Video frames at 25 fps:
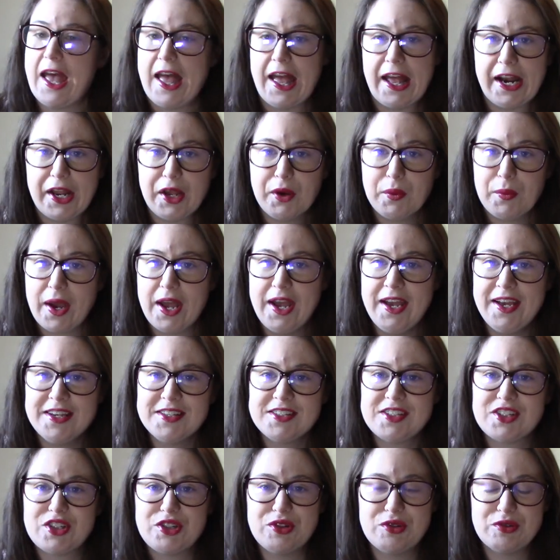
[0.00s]

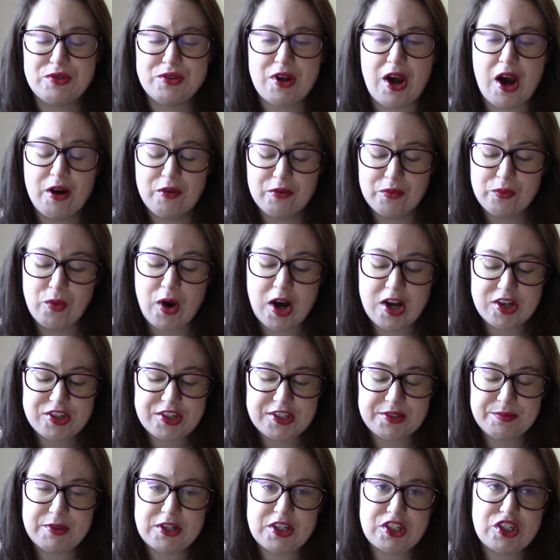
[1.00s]
anyways to not watch
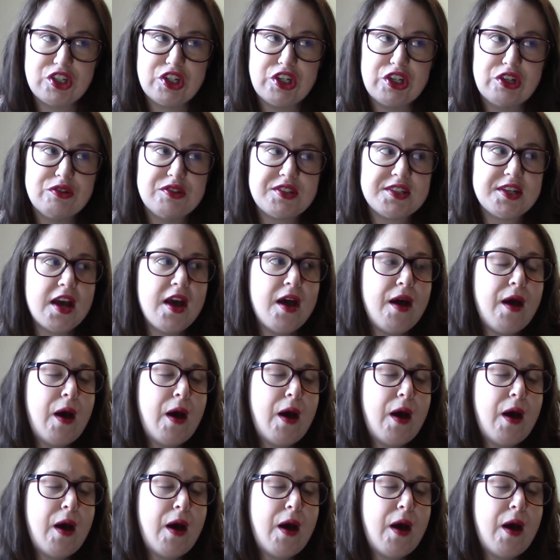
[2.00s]
as much news,